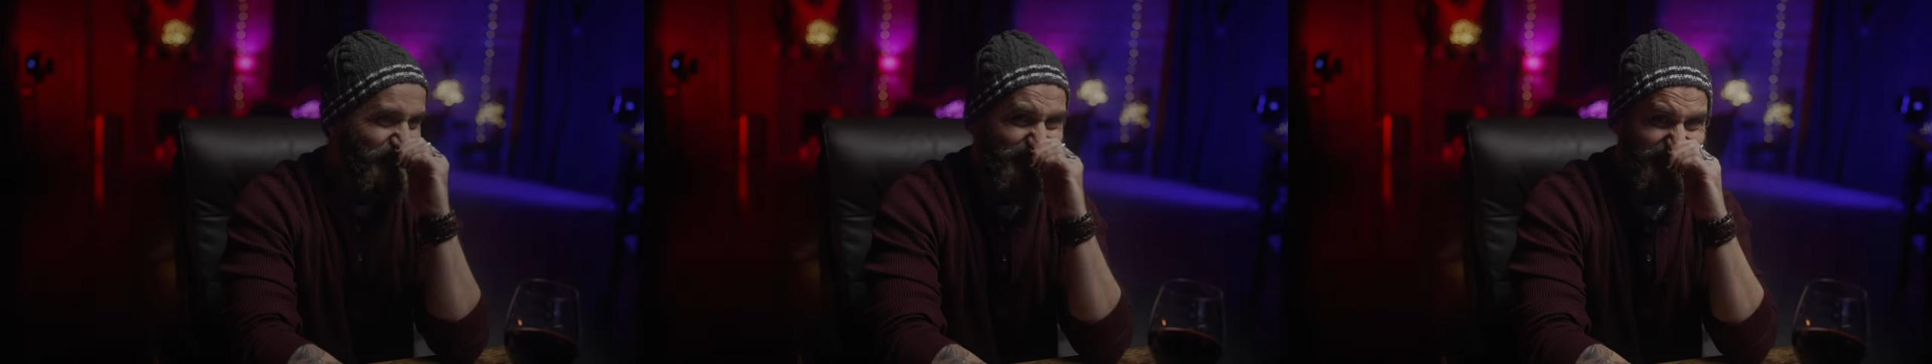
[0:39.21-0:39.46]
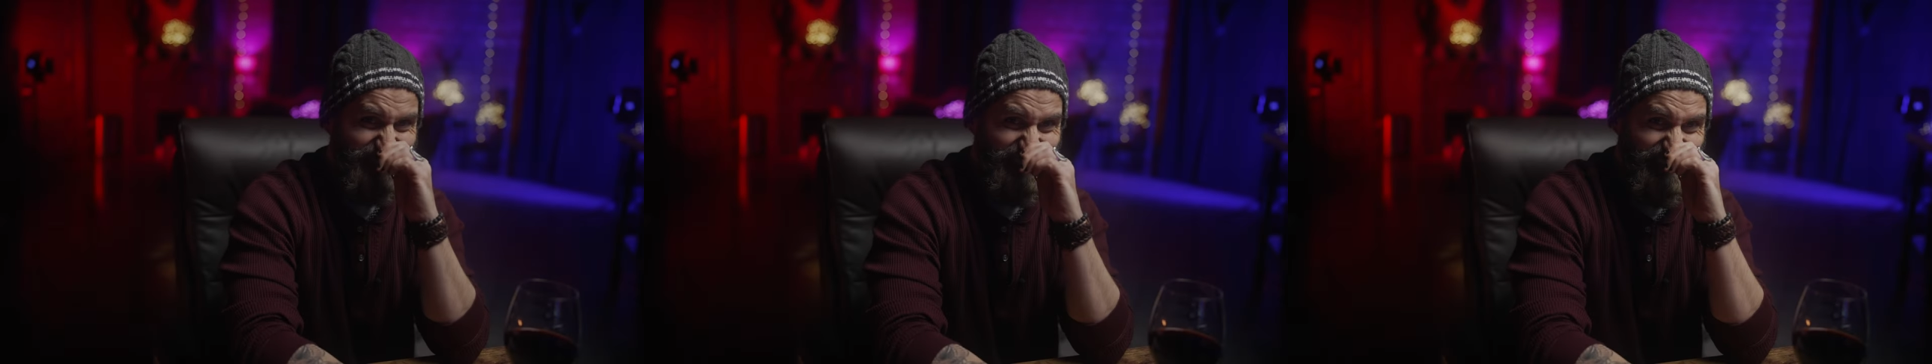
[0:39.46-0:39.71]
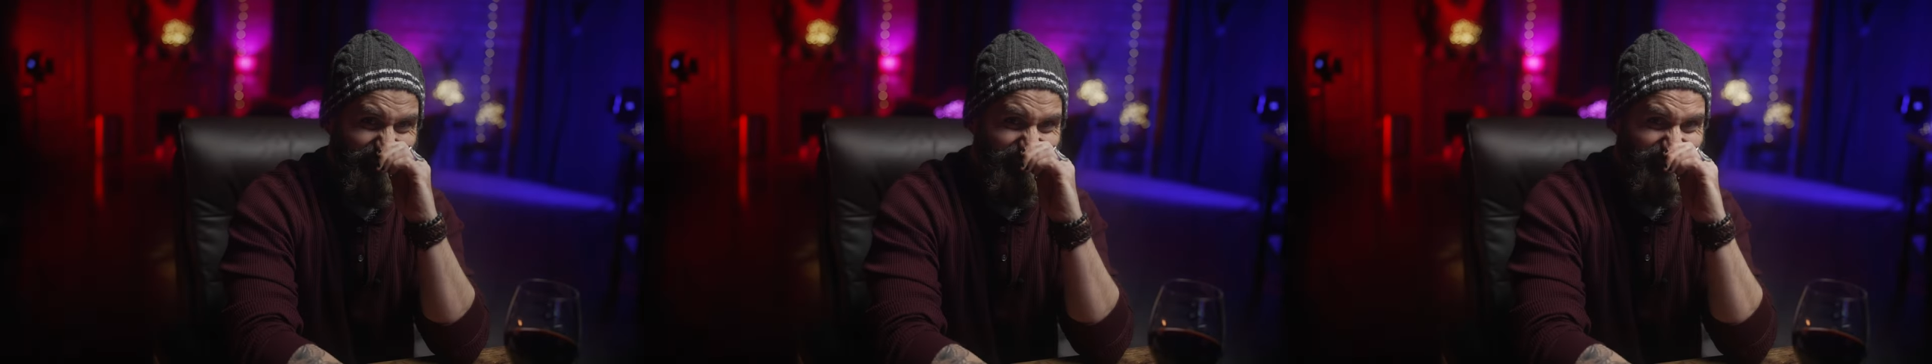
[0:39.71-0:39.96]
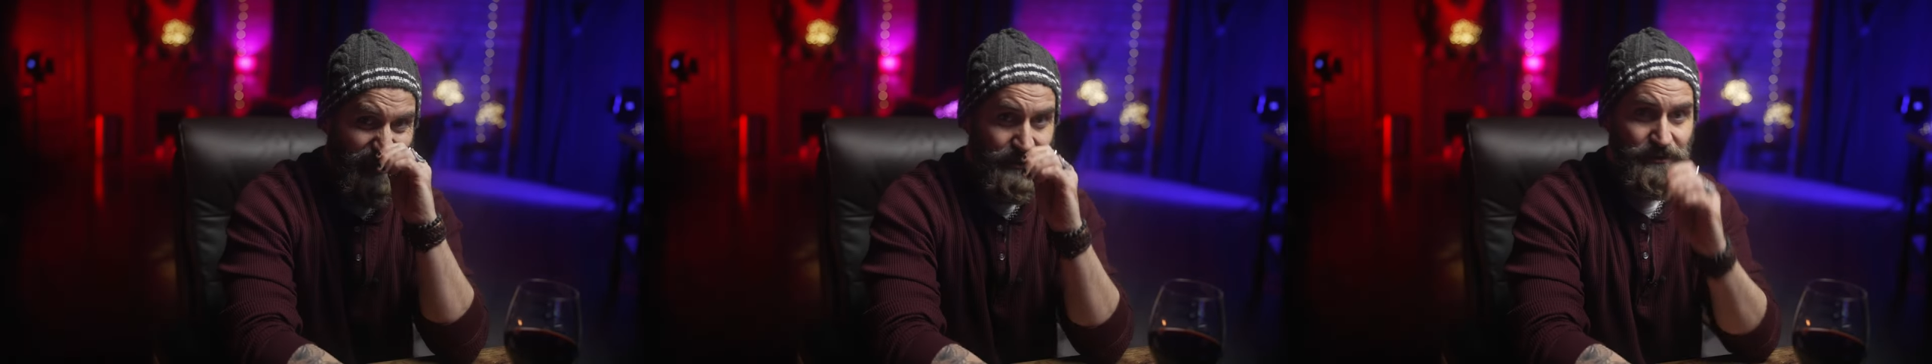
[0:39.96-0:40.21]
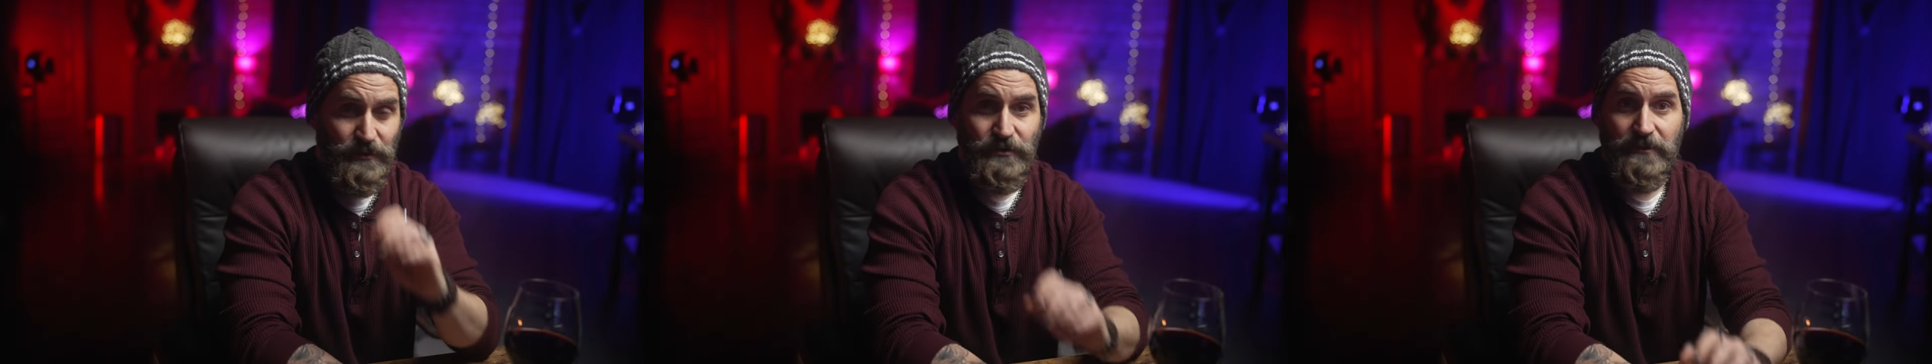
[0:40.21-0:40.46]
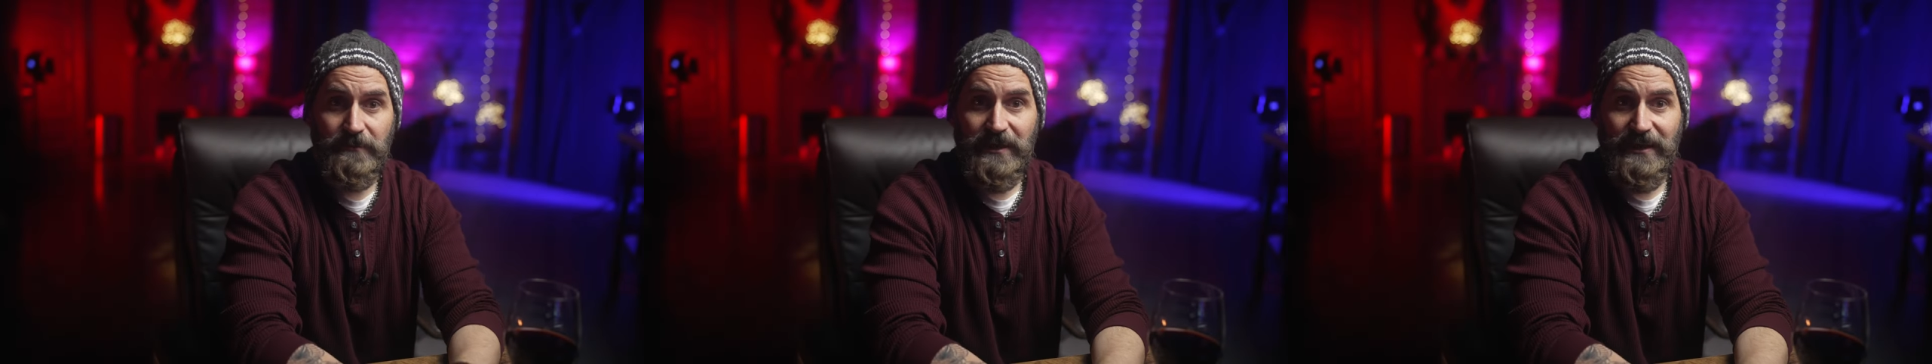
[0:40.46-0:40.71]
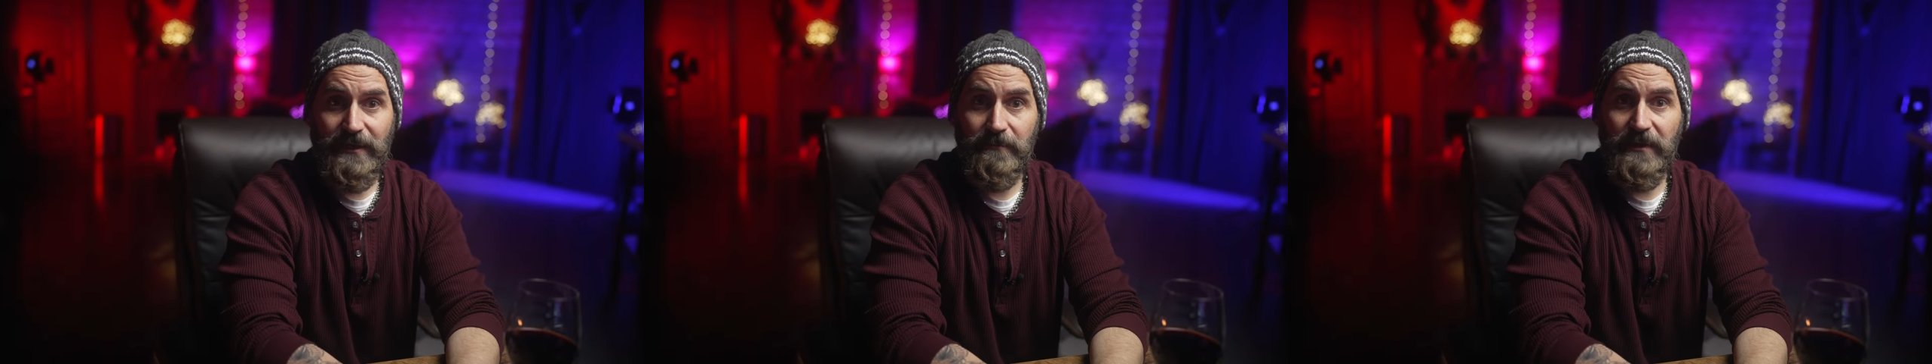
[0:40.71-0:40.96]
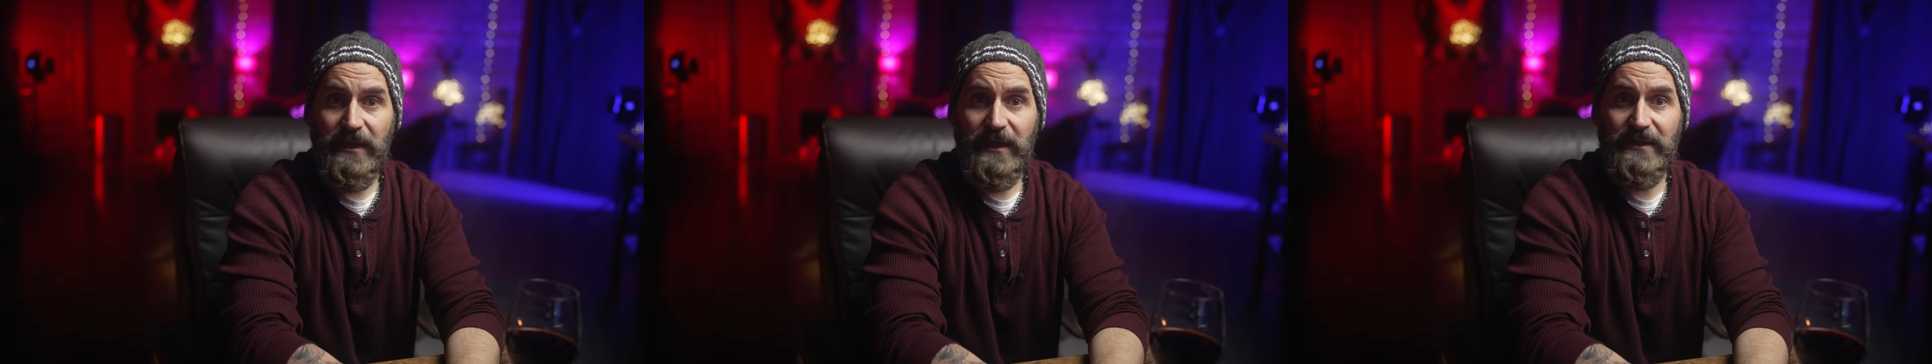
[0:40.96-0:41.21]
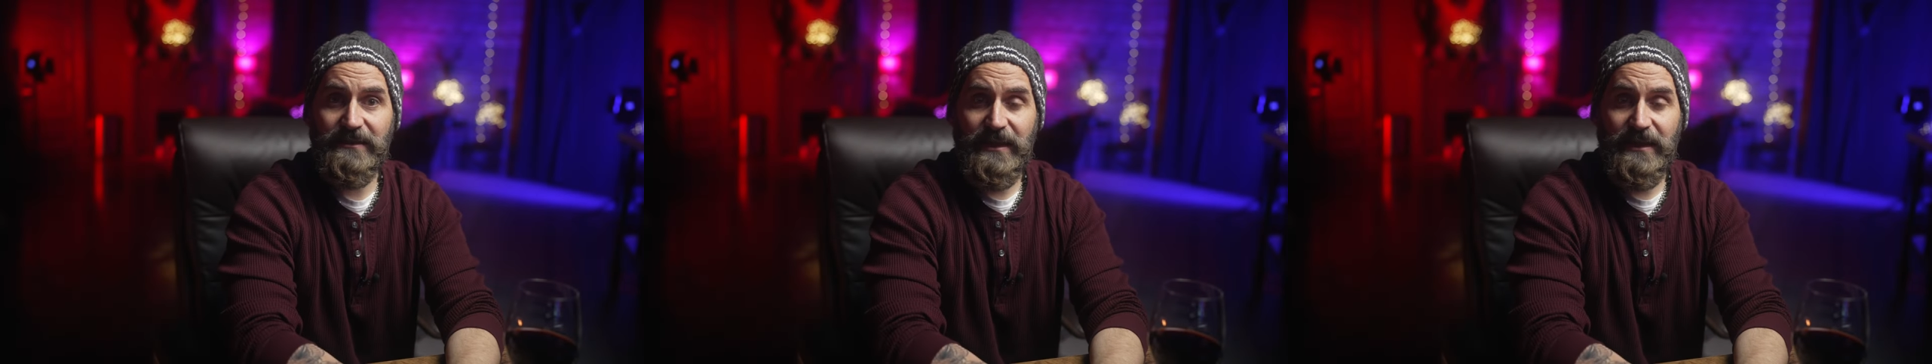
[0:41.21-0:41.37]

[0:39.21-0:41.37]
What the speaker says: recently on social media because